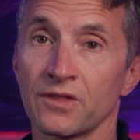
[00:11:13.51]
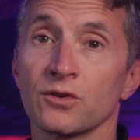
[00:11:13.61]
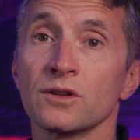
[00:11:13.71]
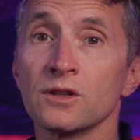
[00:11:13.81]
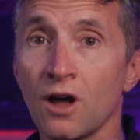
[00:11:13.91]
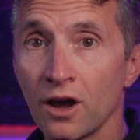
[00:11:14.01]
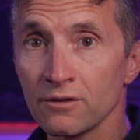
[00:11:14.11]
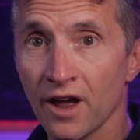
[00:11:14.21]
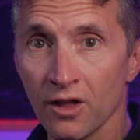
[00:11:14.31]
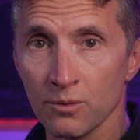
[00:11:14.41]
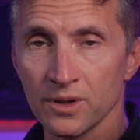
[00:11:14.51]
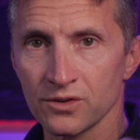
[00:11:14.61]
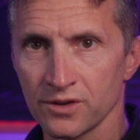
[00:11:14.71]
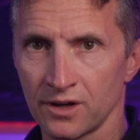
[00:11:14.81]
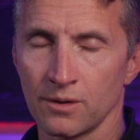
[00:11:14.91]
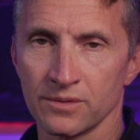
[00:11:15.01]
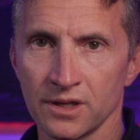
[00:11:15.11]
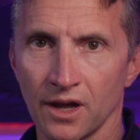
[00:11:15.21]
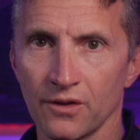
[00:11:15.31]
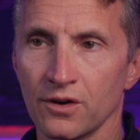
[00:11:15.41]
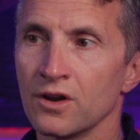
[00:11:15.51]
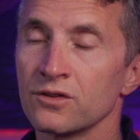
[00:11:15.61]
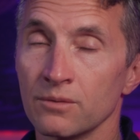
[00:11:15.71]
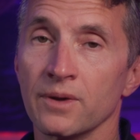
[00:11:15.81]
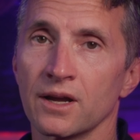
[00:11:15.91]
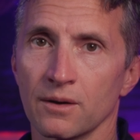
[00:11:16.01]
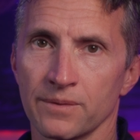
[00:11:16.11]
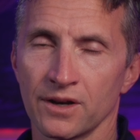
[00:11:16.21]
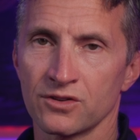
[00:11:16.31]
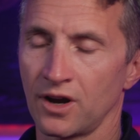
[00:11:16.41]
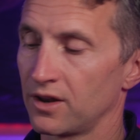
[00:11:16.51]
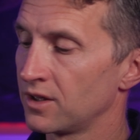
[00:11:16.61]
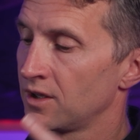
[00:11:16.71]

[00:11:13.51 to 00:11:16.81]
there's a lot of elements that come together to make up that shot.